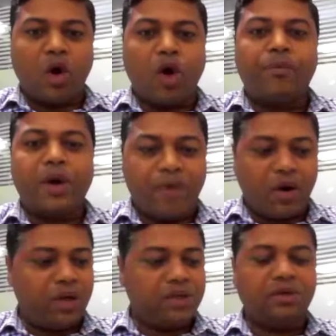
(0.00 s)
corporate
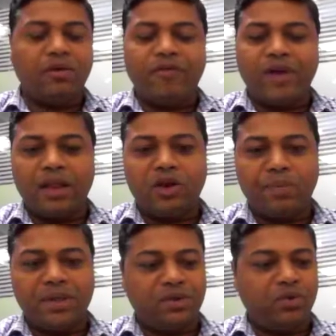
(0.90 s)
foundation, the
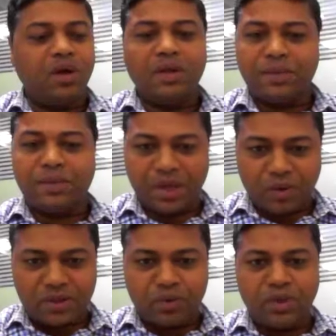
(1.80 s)
philanthropy is doing on that
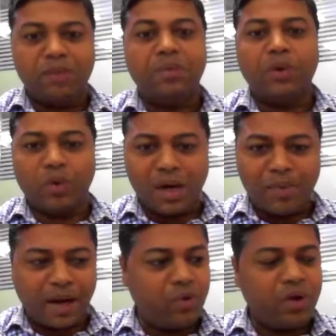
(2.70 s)
particular student from the
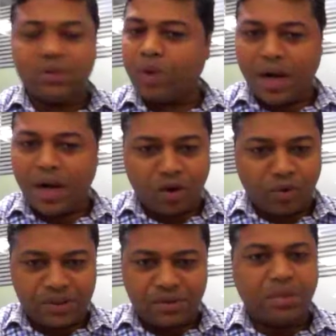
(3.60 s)
rural background is 1 lakh
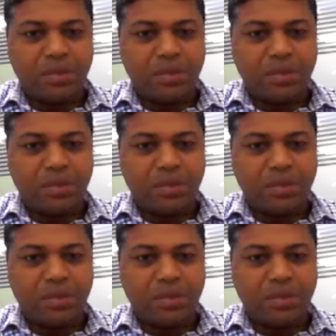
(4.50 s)
rupees